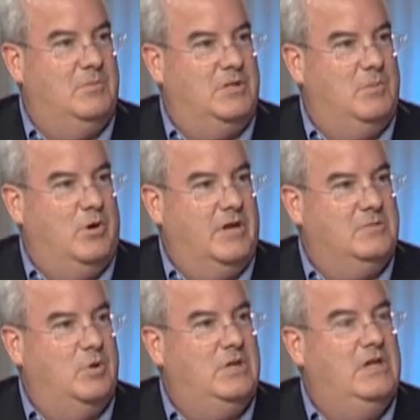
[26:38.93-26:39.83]
much more
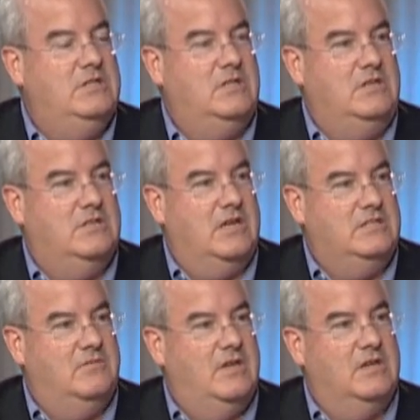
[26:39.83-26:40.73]
expertise in these kinds
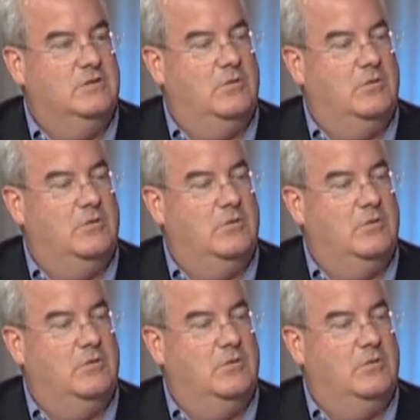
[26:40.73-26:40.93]
of things.